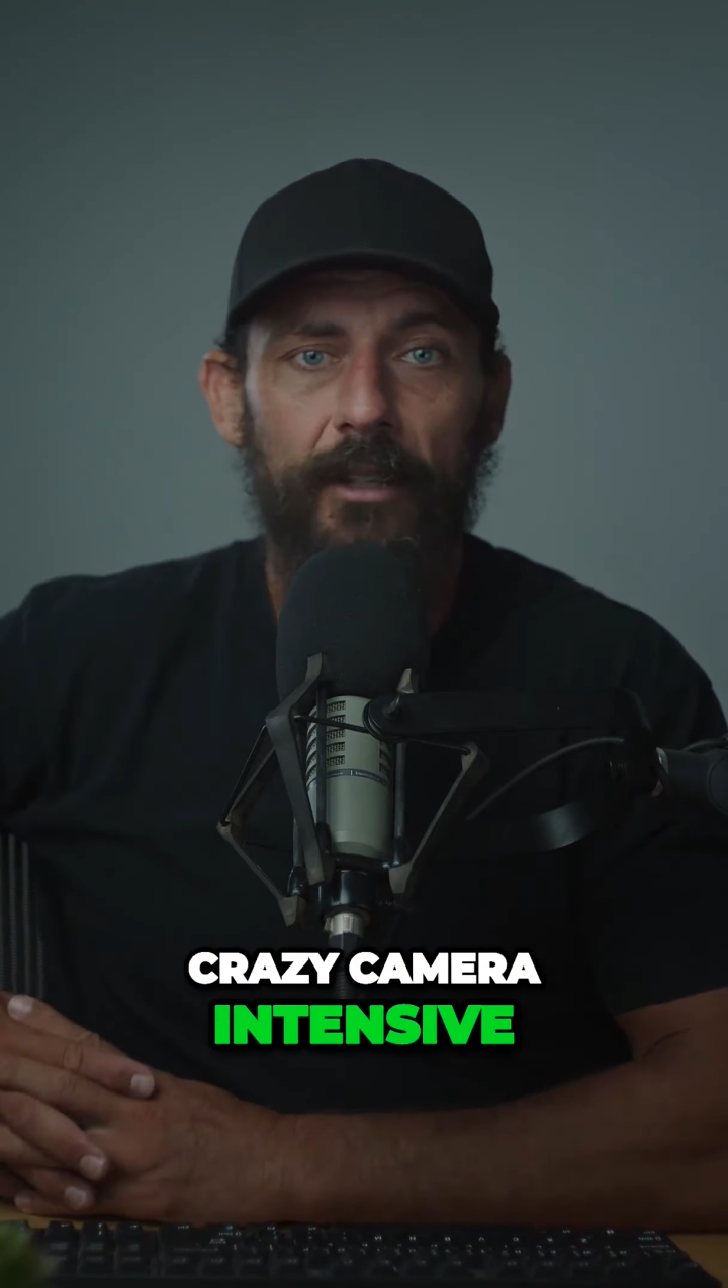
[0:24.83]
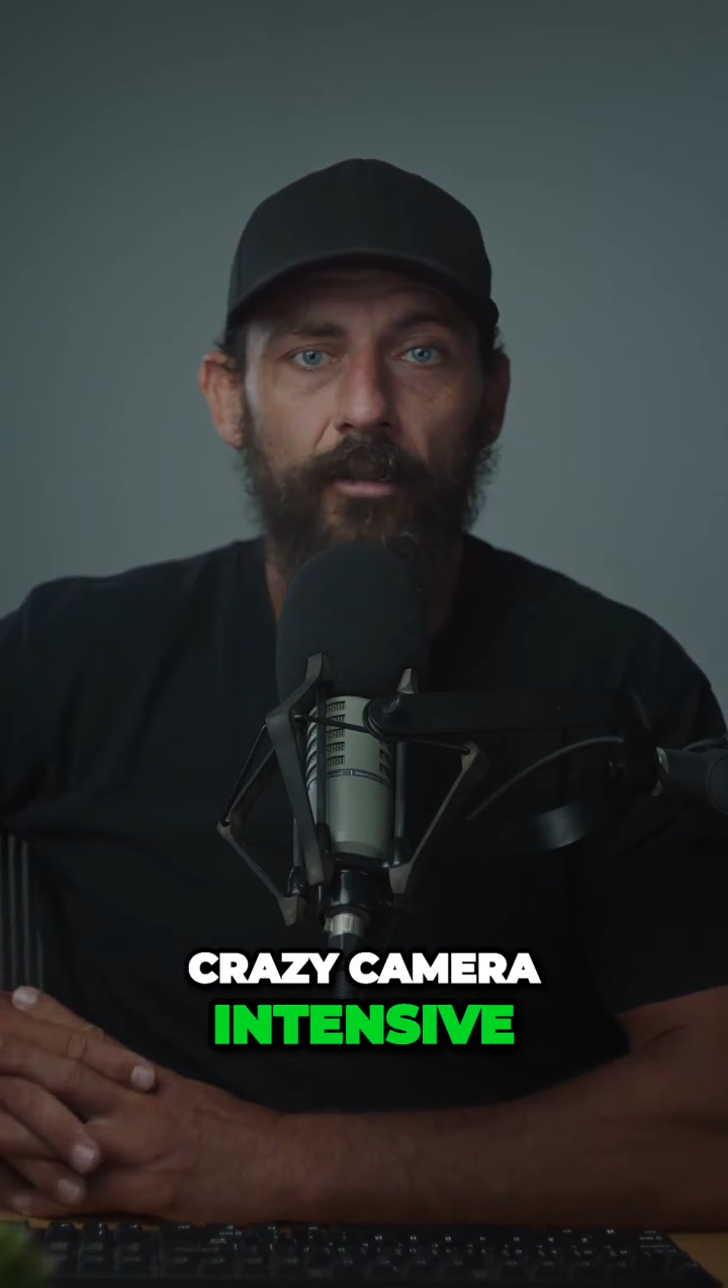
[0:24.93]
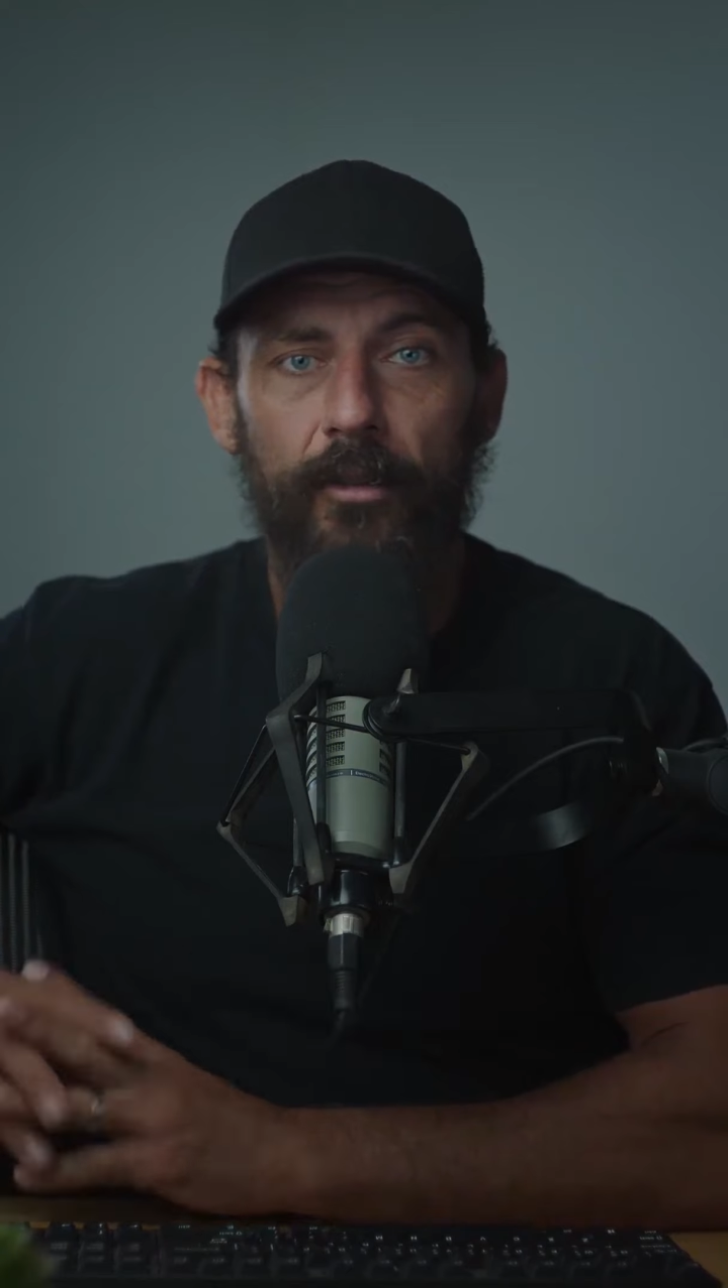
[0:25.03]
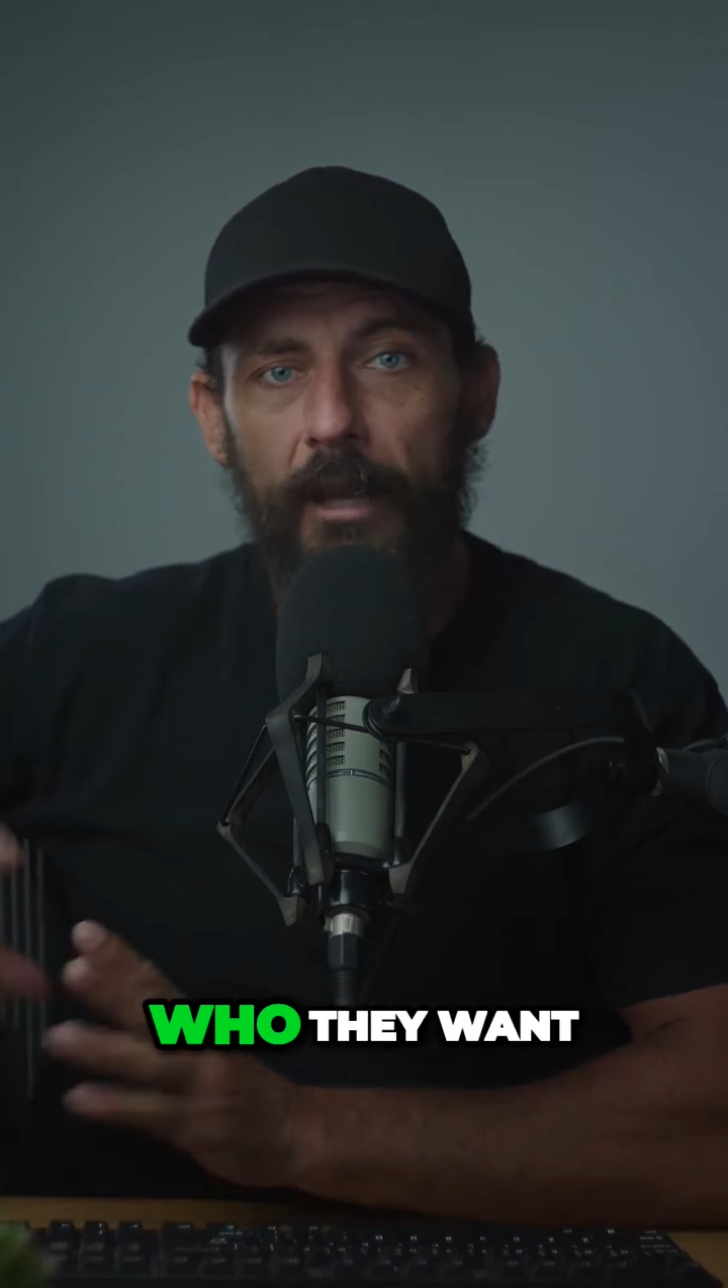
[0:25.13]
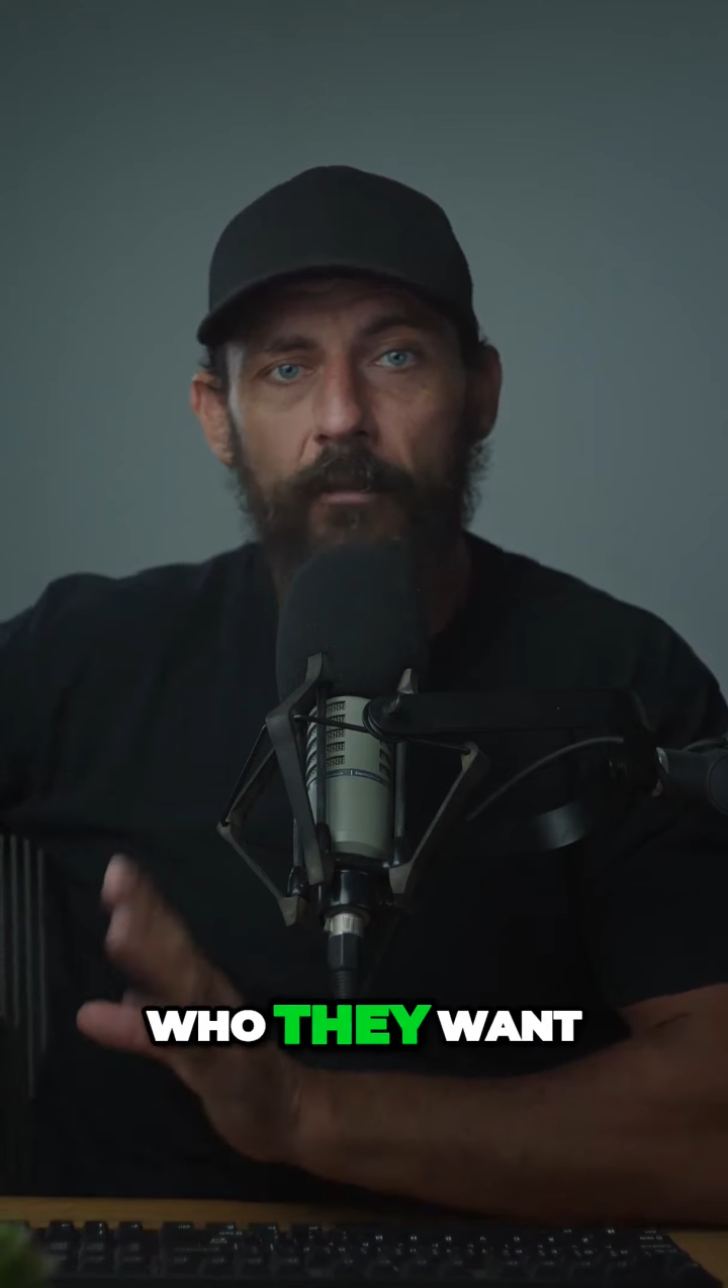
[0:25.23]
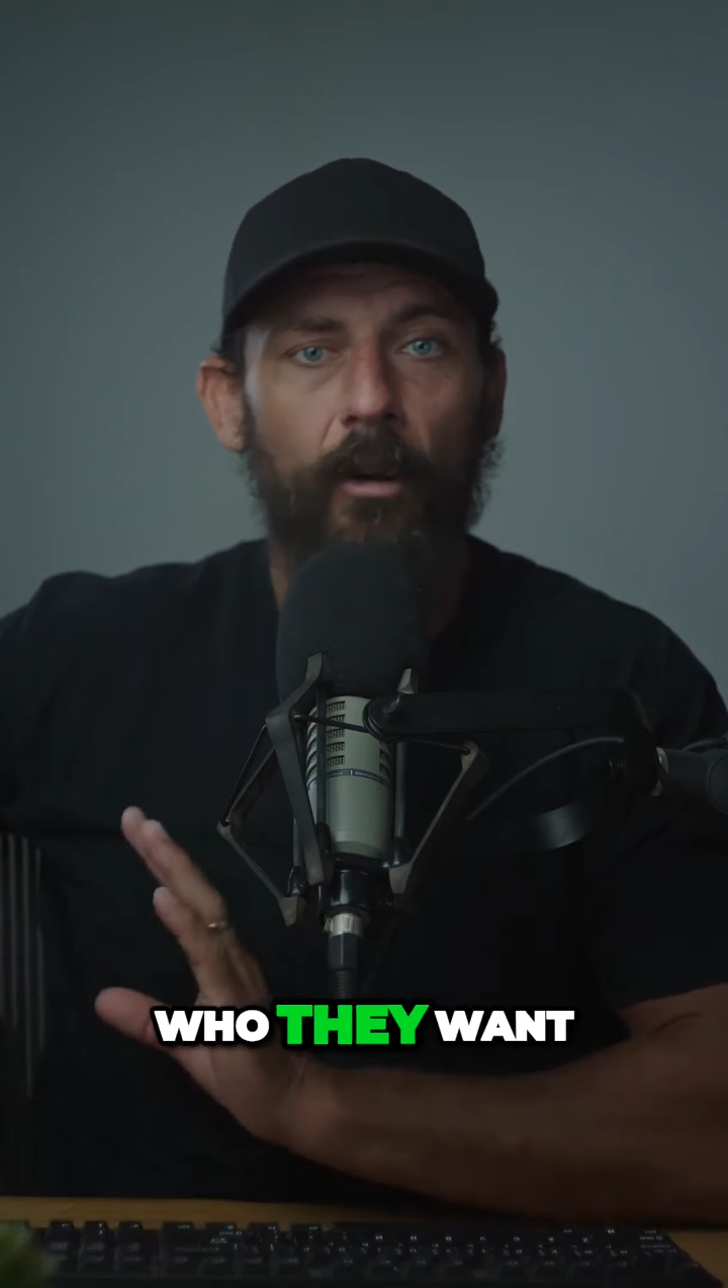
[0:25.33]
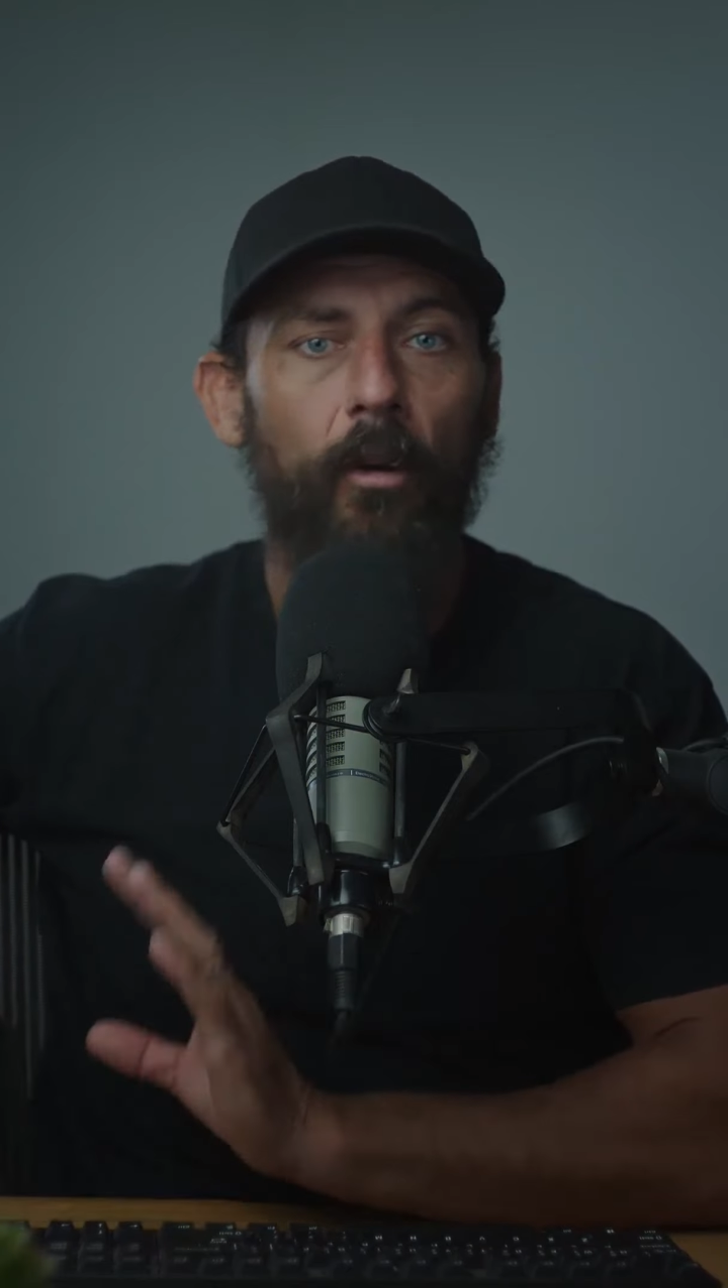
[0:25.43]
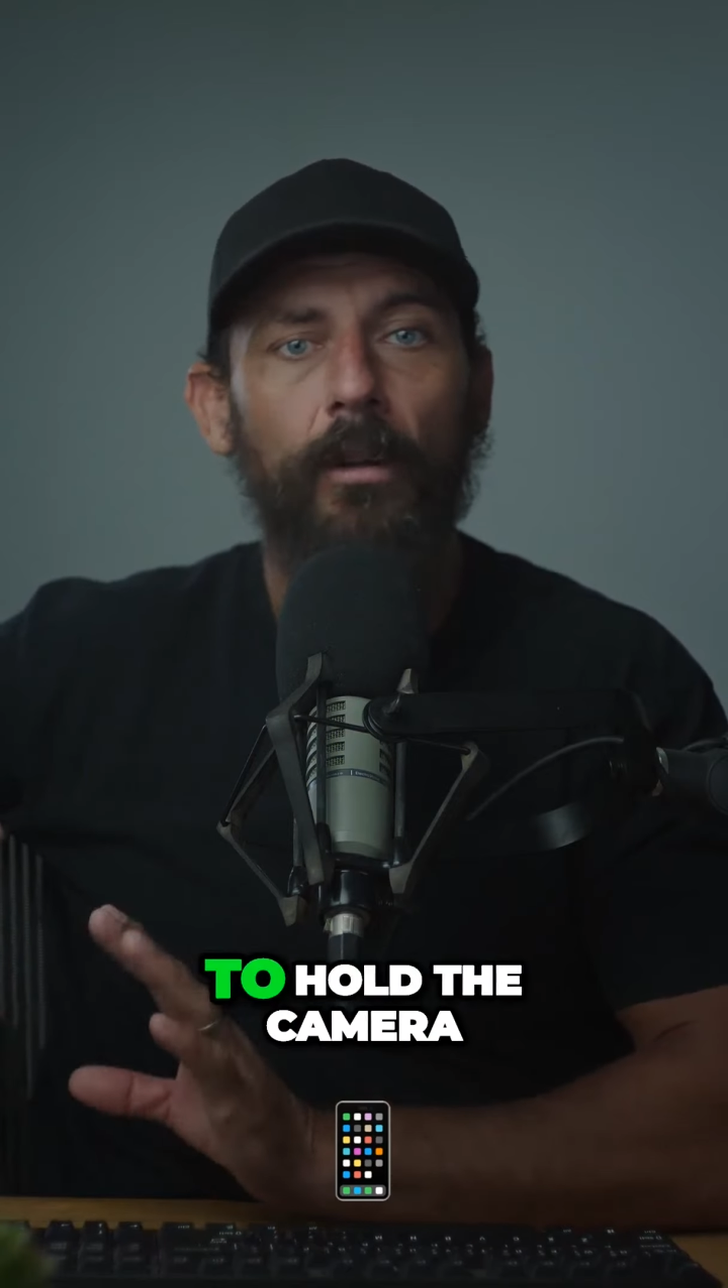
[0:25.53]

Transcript: who they want to